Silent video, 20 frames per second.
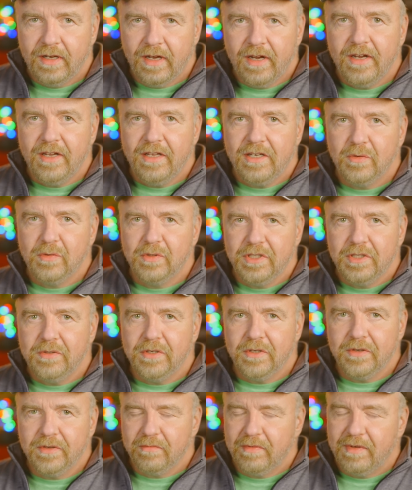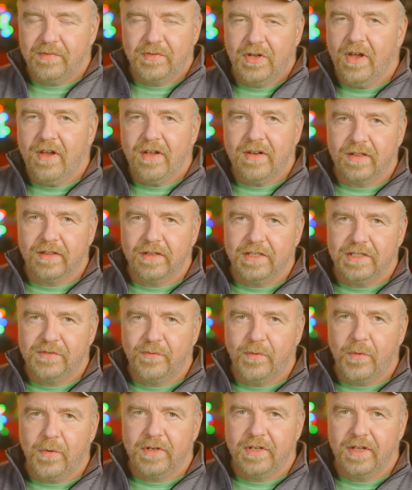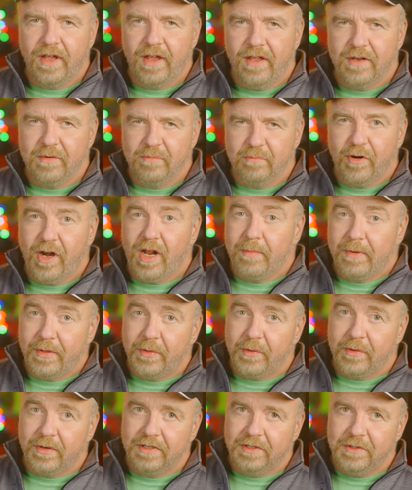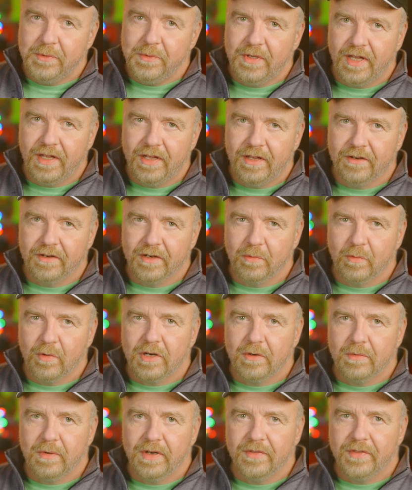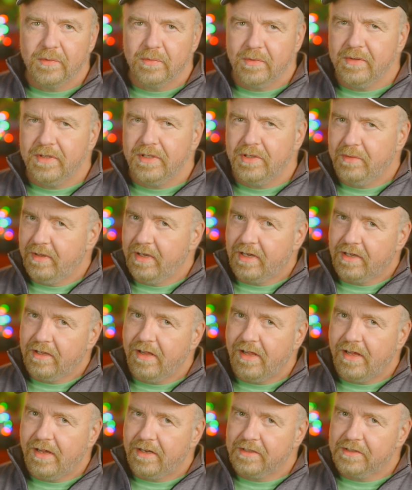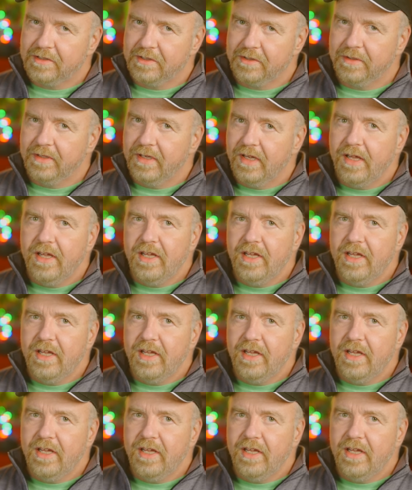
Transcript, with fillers: I know and you know that we've got at least 4K and probably 32K here to work with, and we're only doing a clock, so